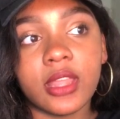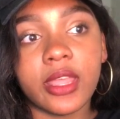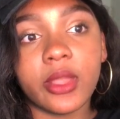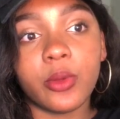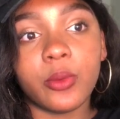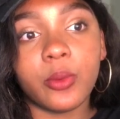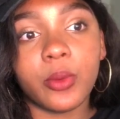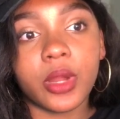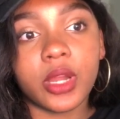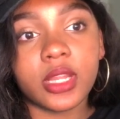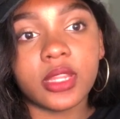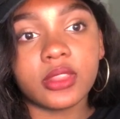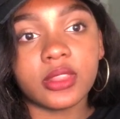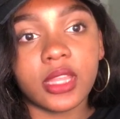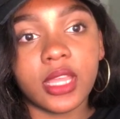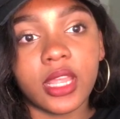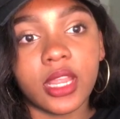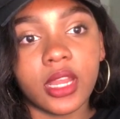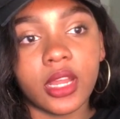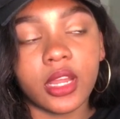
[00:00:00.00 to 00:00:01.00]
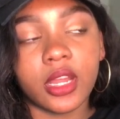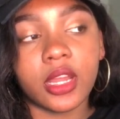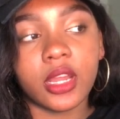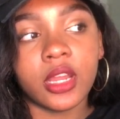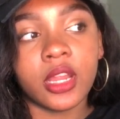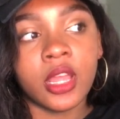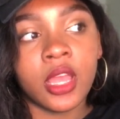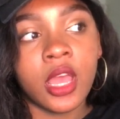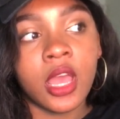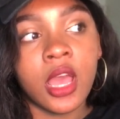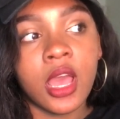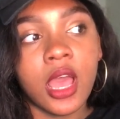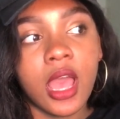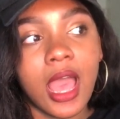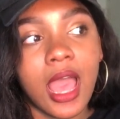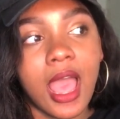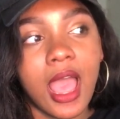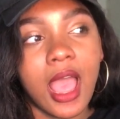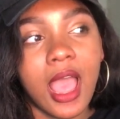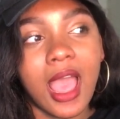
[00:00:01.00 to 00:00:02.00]
like worked there,
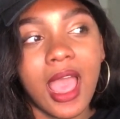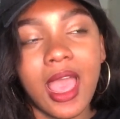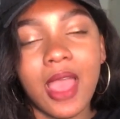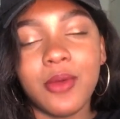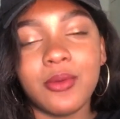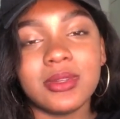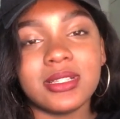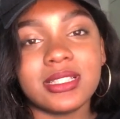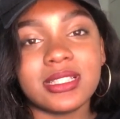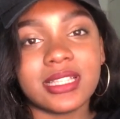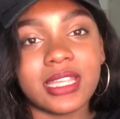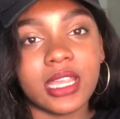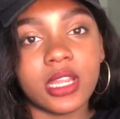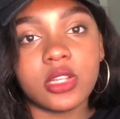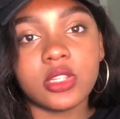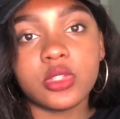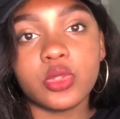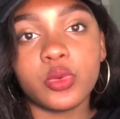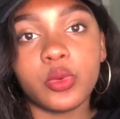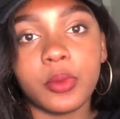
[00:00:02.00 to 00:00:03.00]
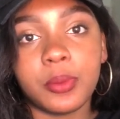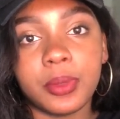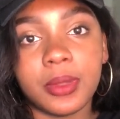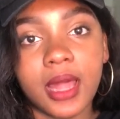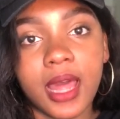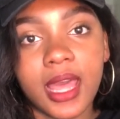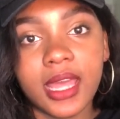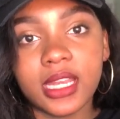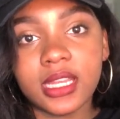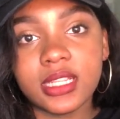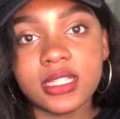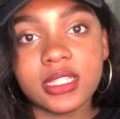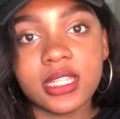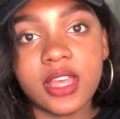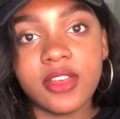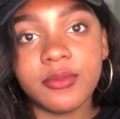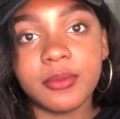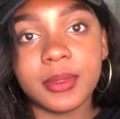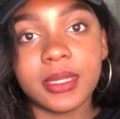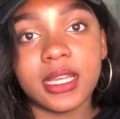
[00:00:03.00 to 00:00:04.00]
I was scared to apply to
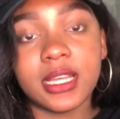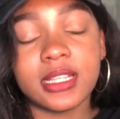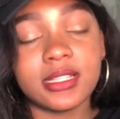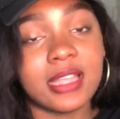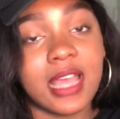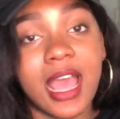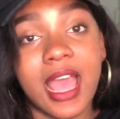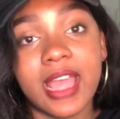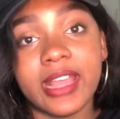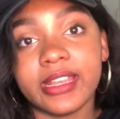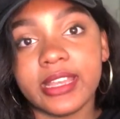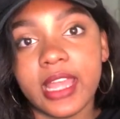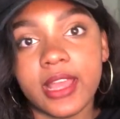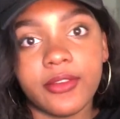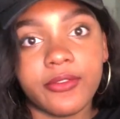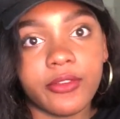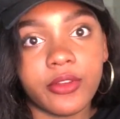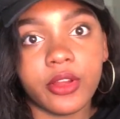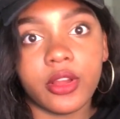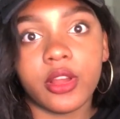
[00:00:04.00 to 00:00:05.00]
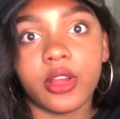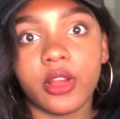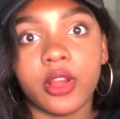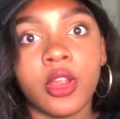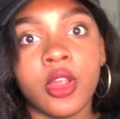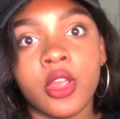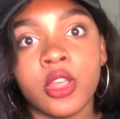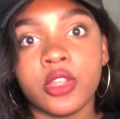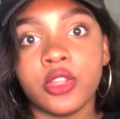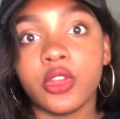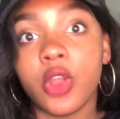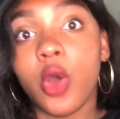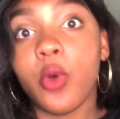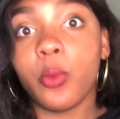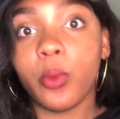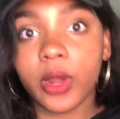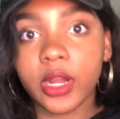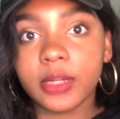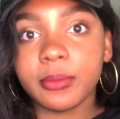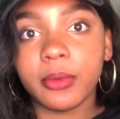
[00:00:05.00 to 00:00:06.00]
stuff because I never, you know,
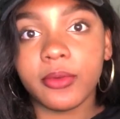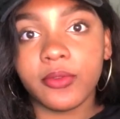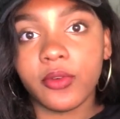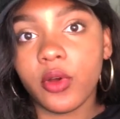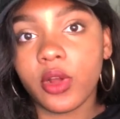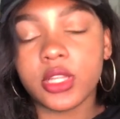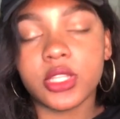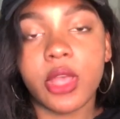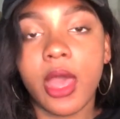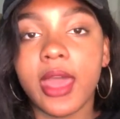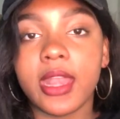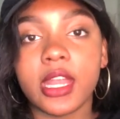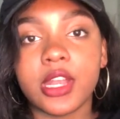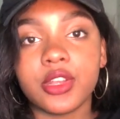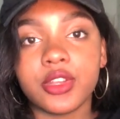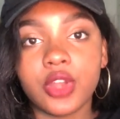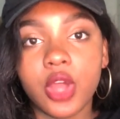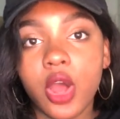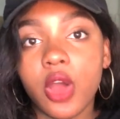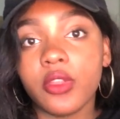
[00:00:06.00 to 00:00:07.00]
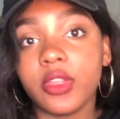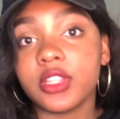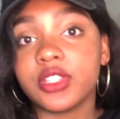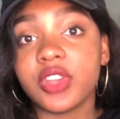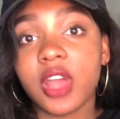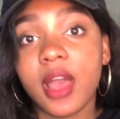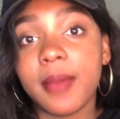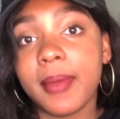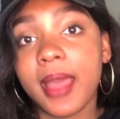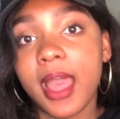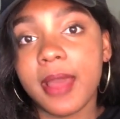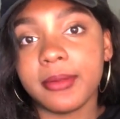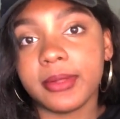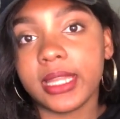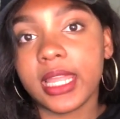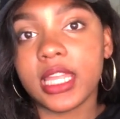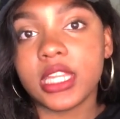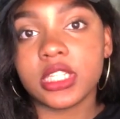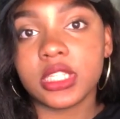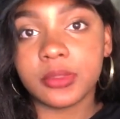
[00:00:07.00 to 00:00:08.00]
worked before, so I didn't know the job
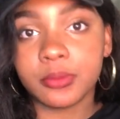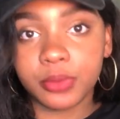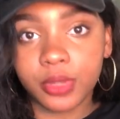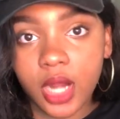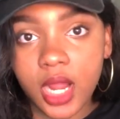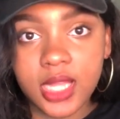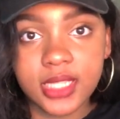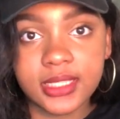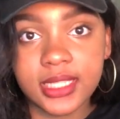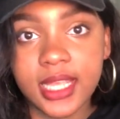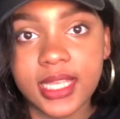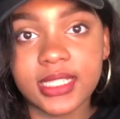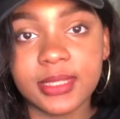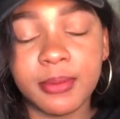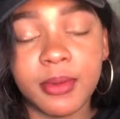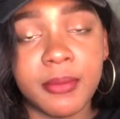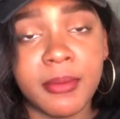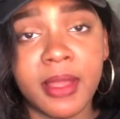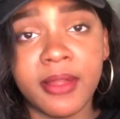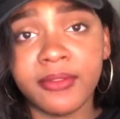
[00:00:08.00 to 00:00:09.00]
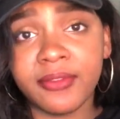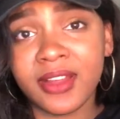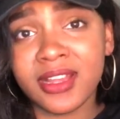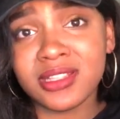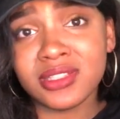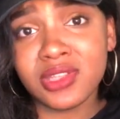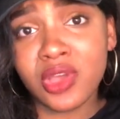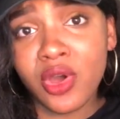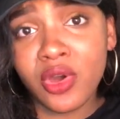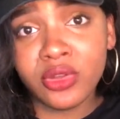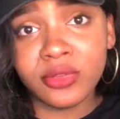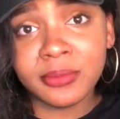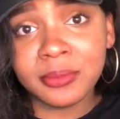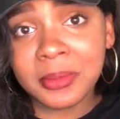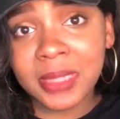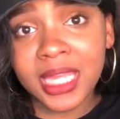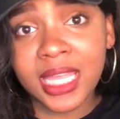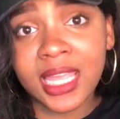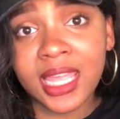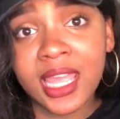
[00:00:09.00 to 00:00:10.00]
application process. But my friend told
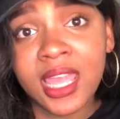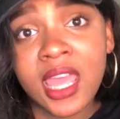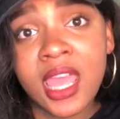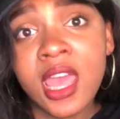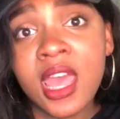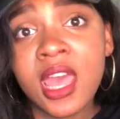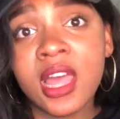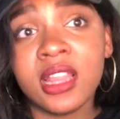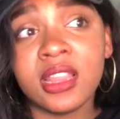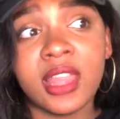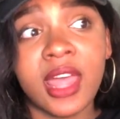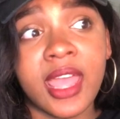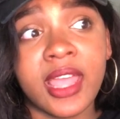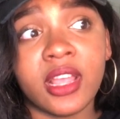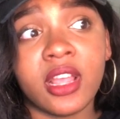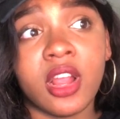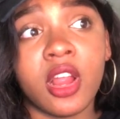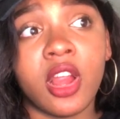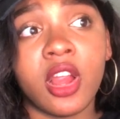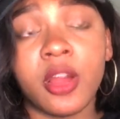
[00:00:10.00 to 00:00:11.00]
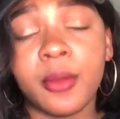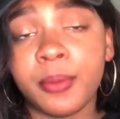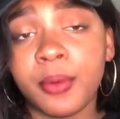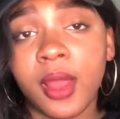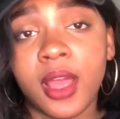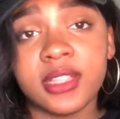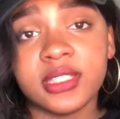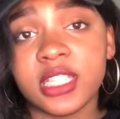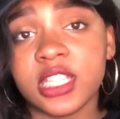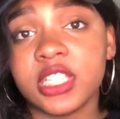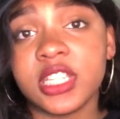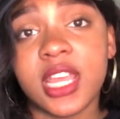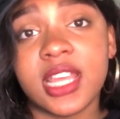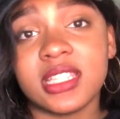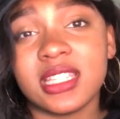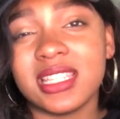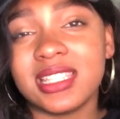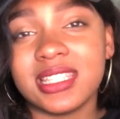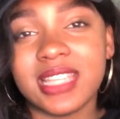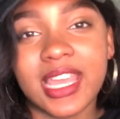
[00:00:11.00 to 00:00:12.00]
me, like, her process. She
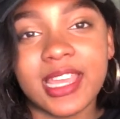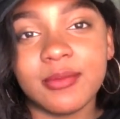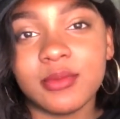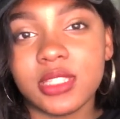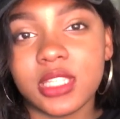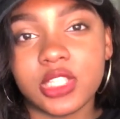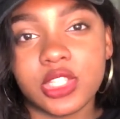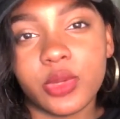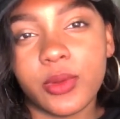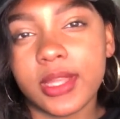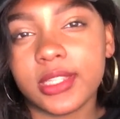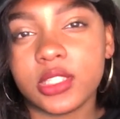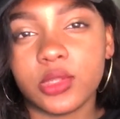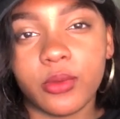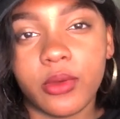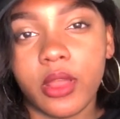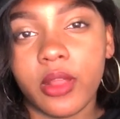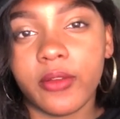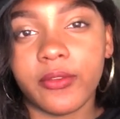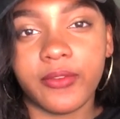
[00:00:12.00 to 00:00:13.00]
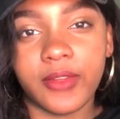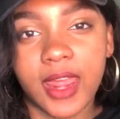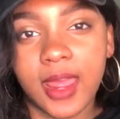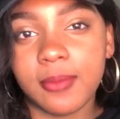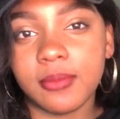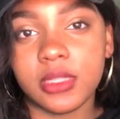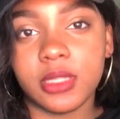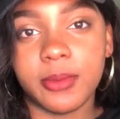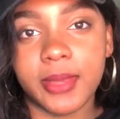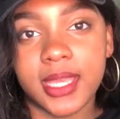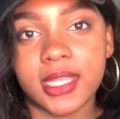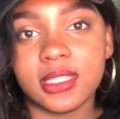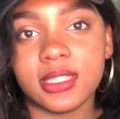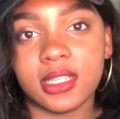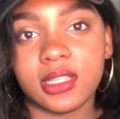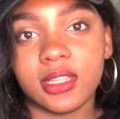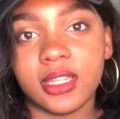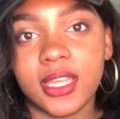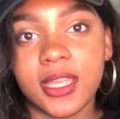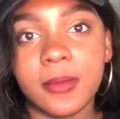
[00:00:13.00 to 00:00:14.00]
has the same situation with her family,
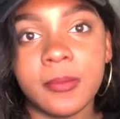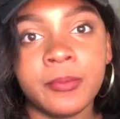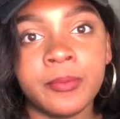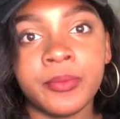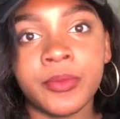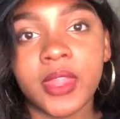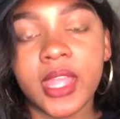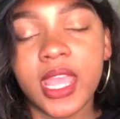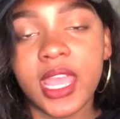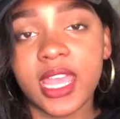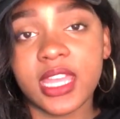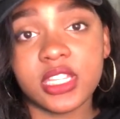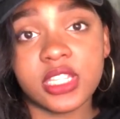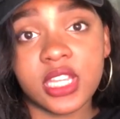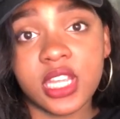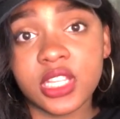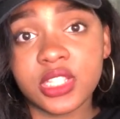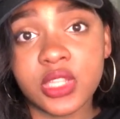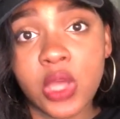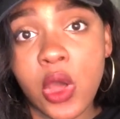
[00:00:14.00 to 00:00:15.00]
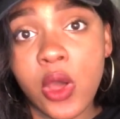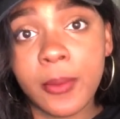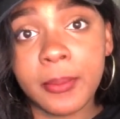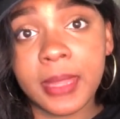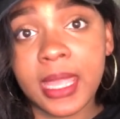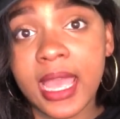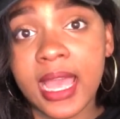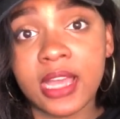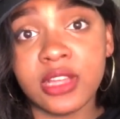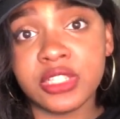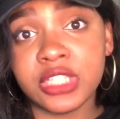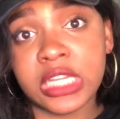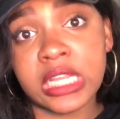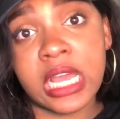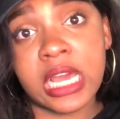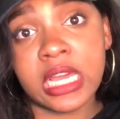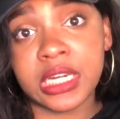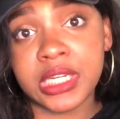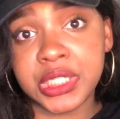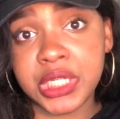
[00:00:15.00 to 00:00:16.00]
basically. And she had told me how she
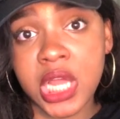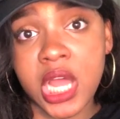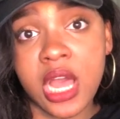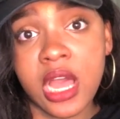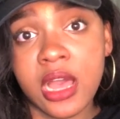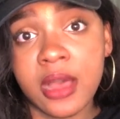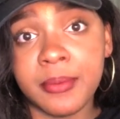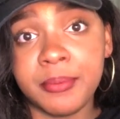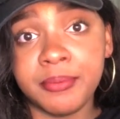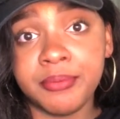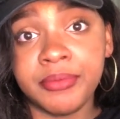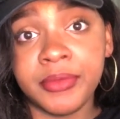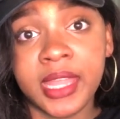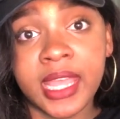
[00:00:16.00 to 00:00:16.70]
got a job.